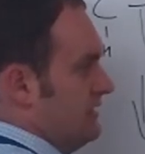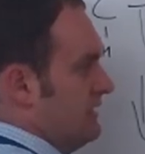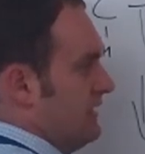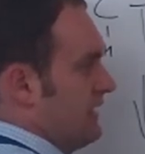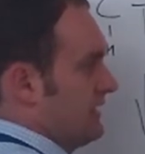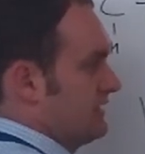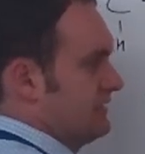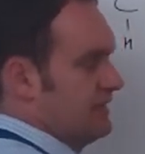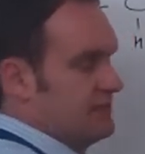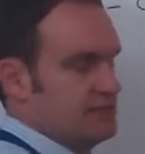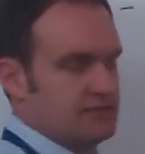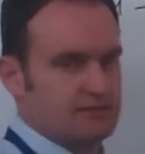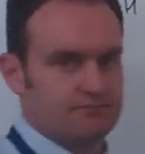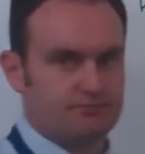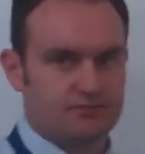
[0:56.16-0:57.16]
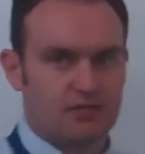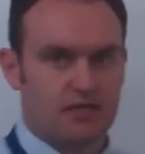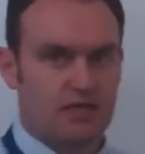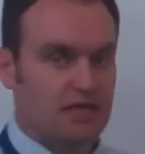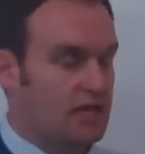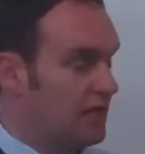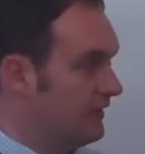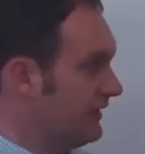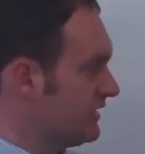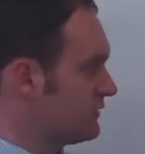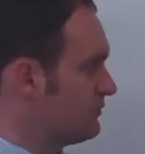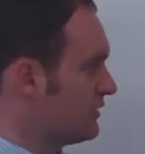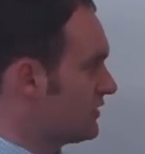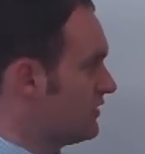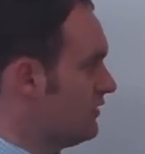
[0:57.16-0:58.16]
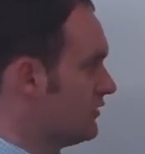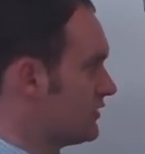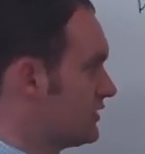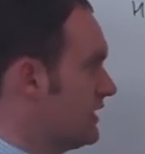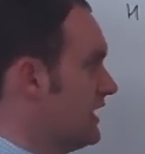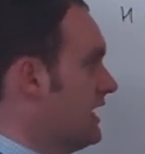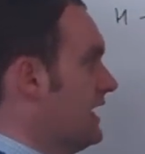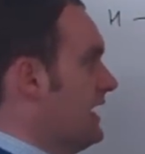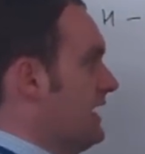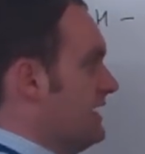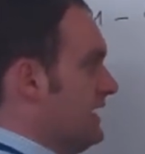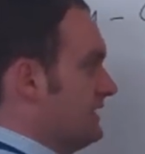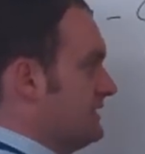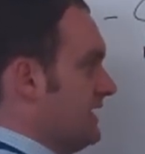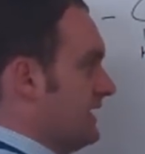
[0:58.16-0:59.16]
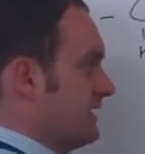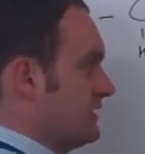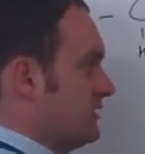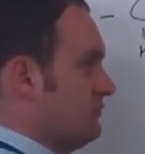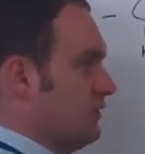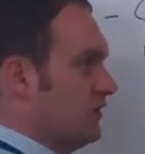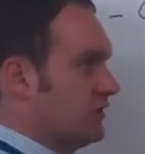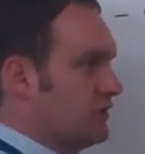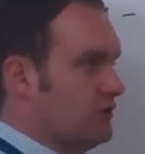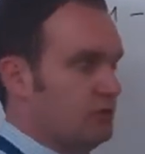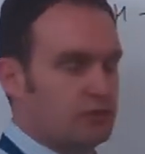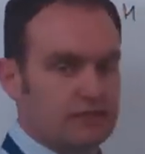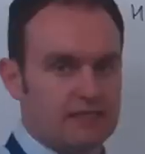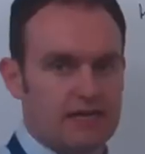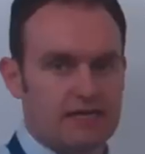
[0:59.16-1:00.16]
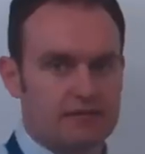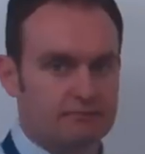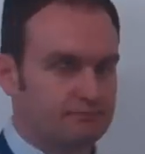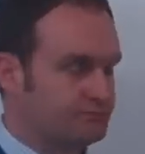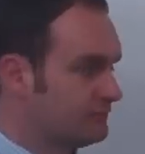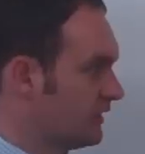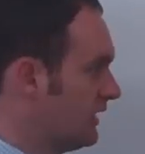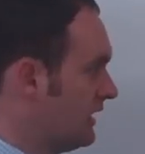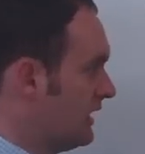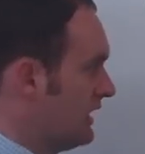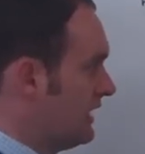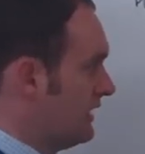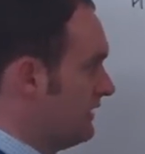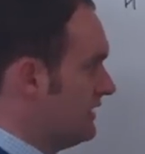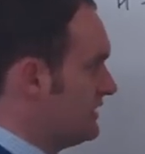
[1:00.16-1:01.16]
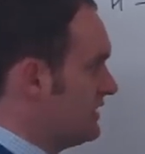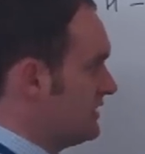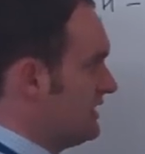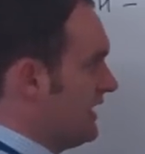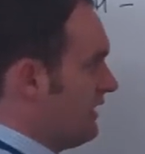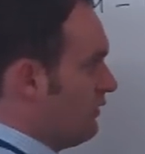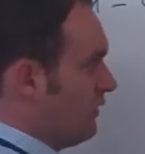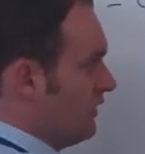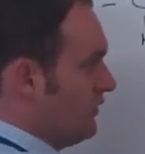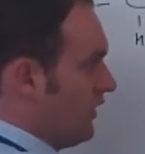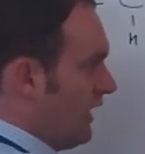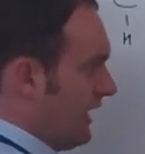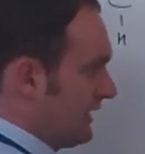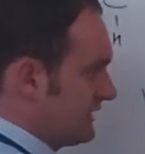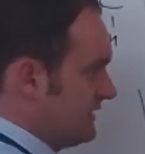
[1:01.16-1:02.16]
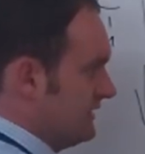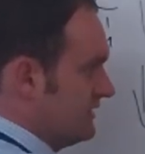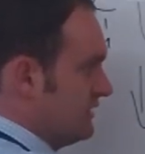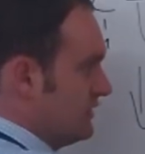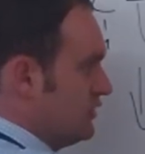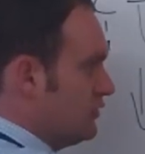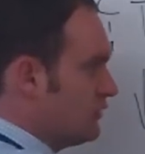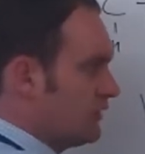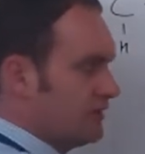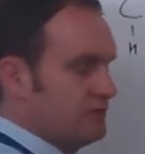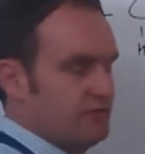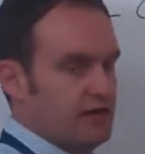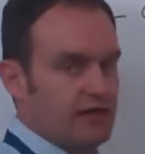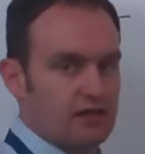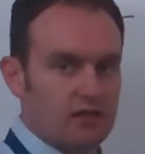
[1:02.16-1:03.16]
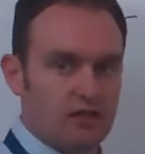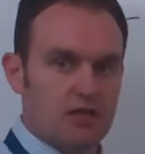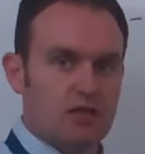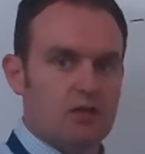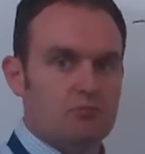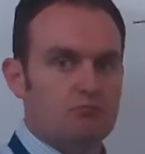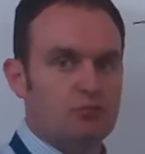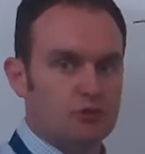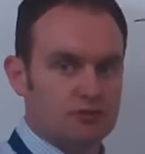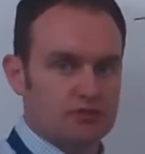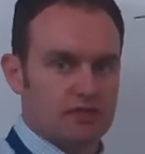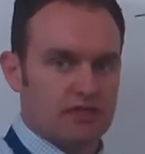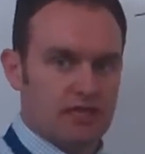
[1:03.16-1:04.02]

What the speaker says: in excess, and that's because it attacks the molecule again. This is now not acting as a nucleophile, but